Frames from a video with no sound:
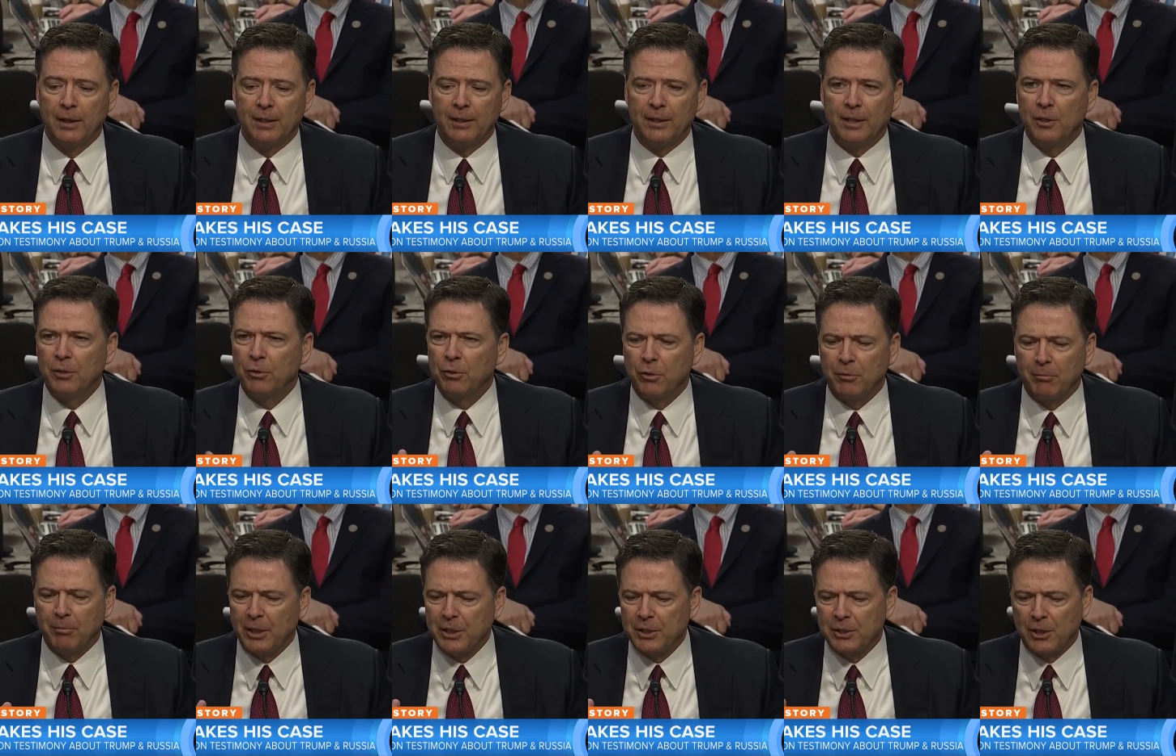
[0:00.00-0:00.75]
Didn't do it
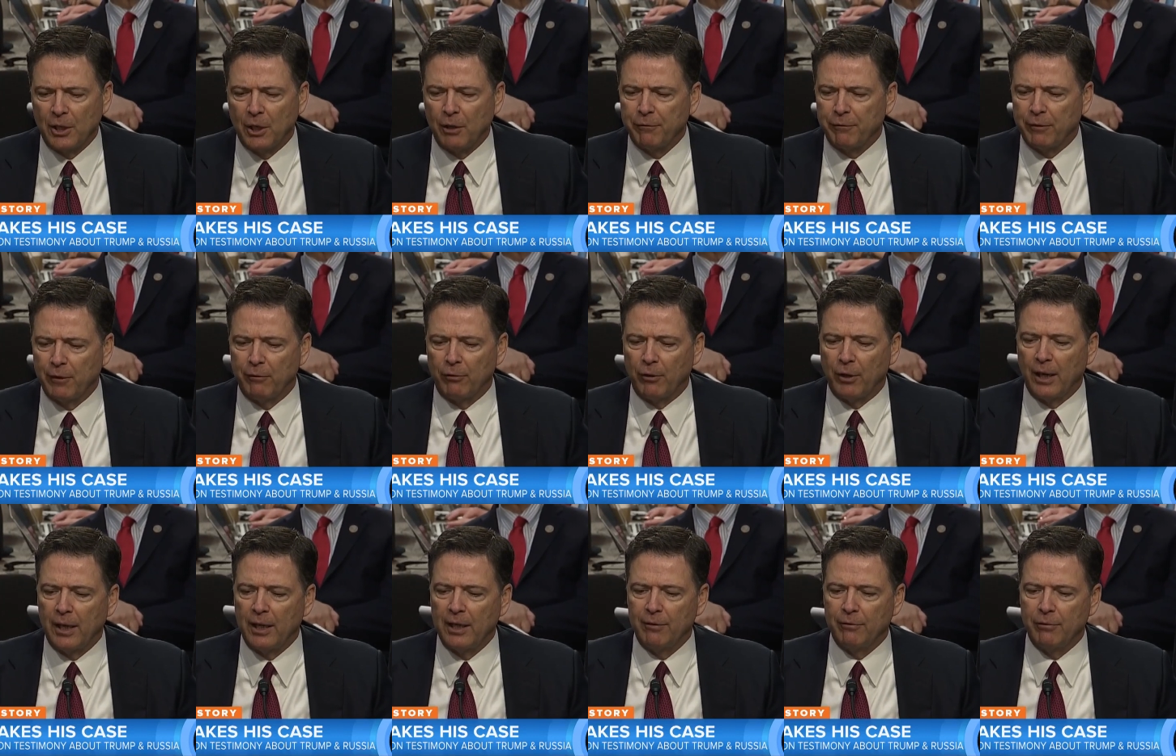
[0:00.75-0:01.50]
myself for a
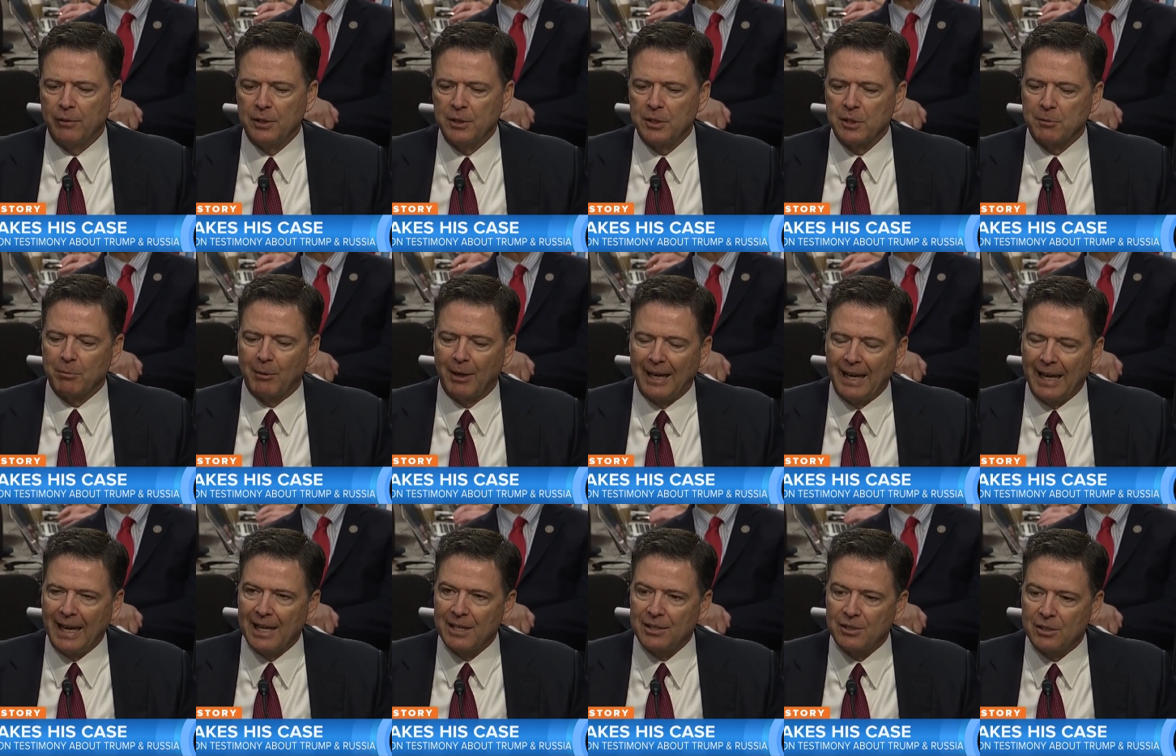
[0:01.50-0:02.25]
variety of reasons, but I
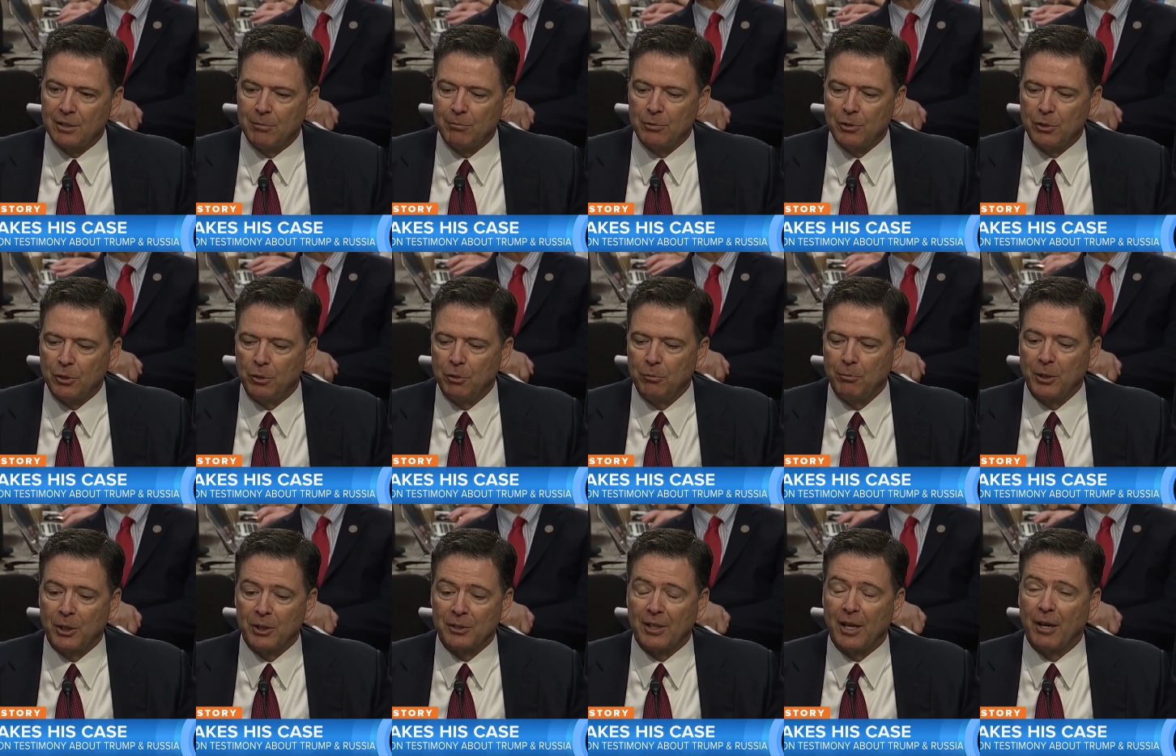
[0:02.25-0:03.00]
asked him to
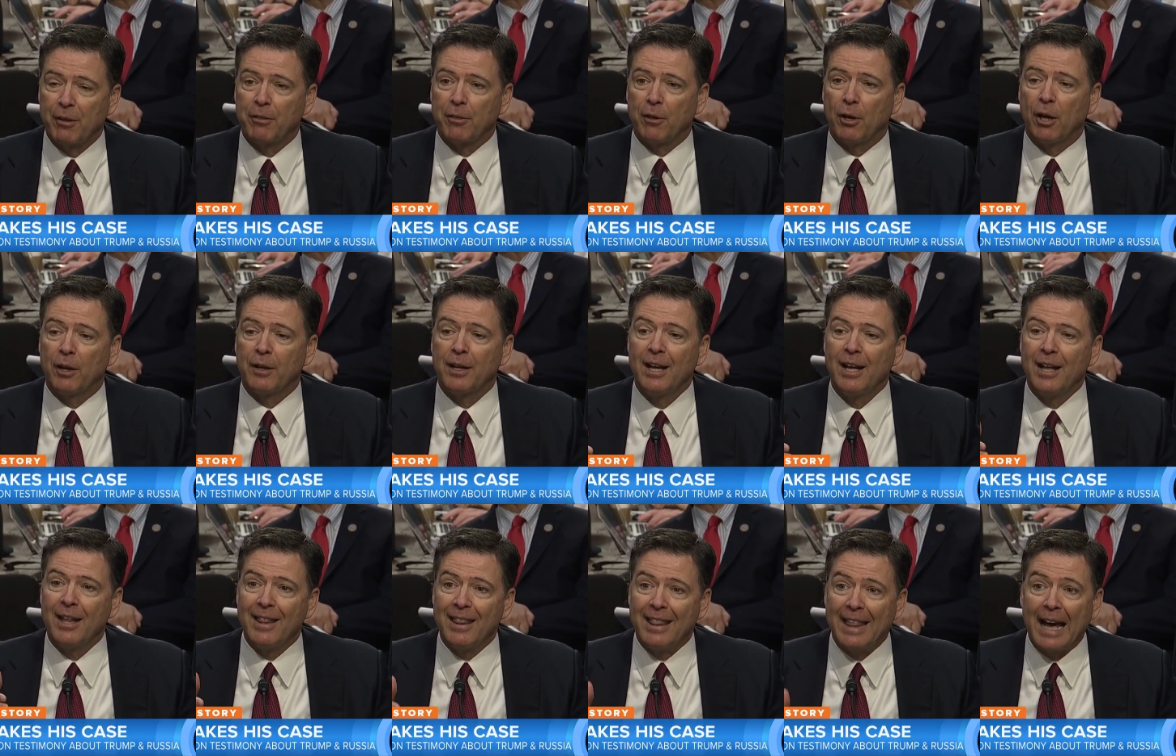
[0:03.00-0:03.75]
because I thought
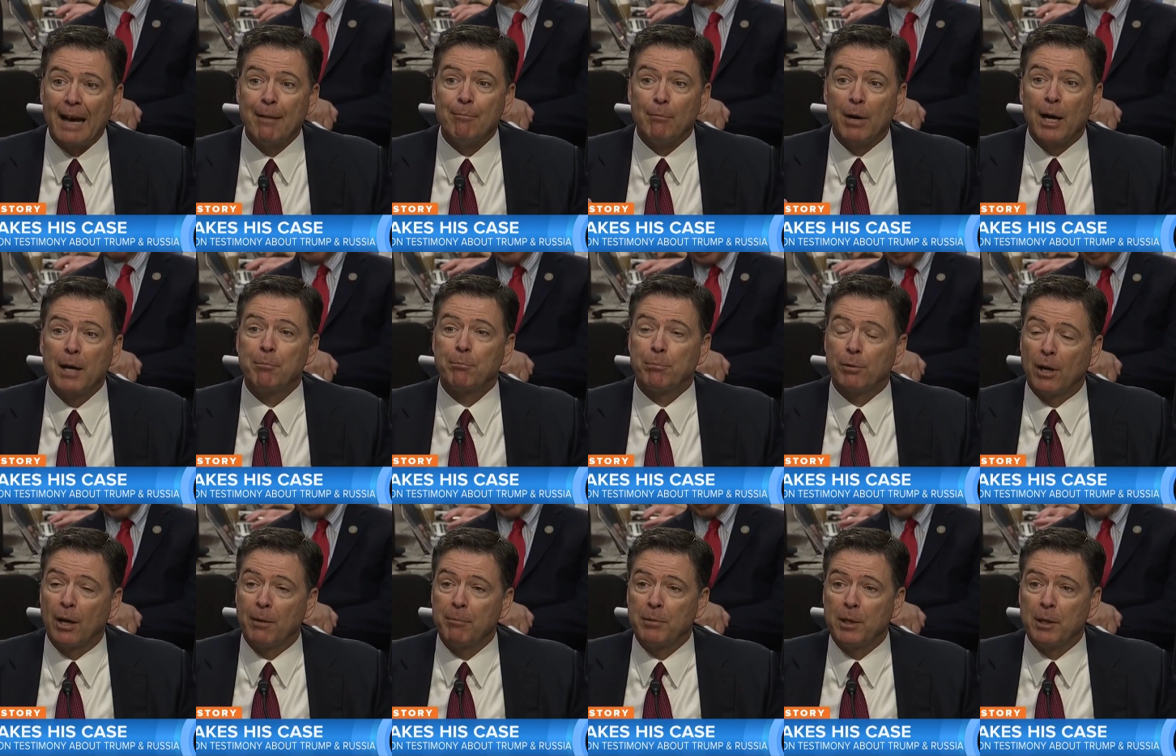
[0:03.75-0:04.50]
that might
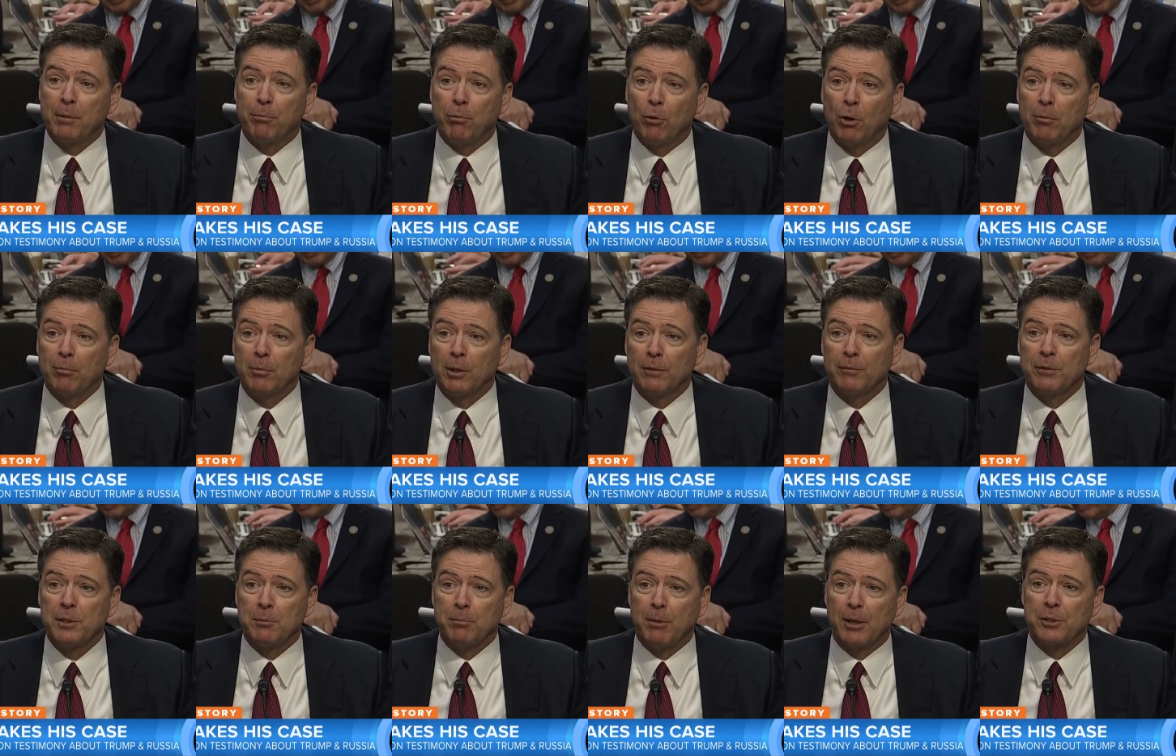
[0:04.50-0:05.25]
prompt the appointment of
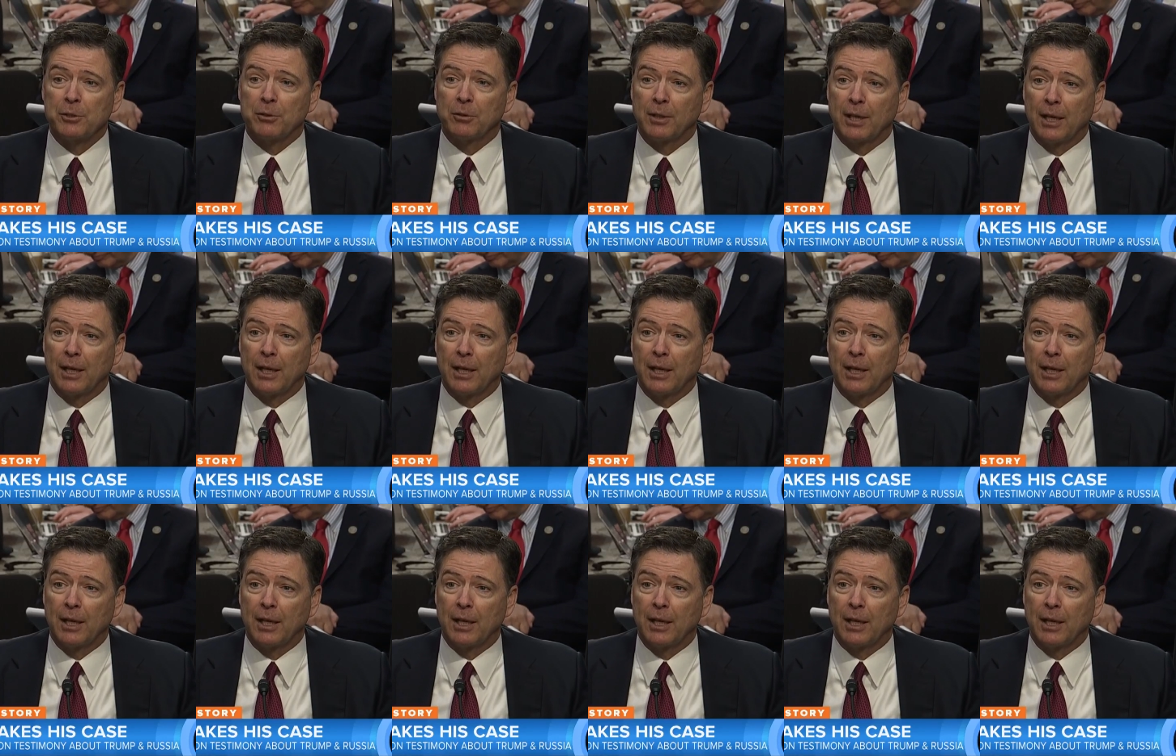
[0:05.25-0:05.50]
a special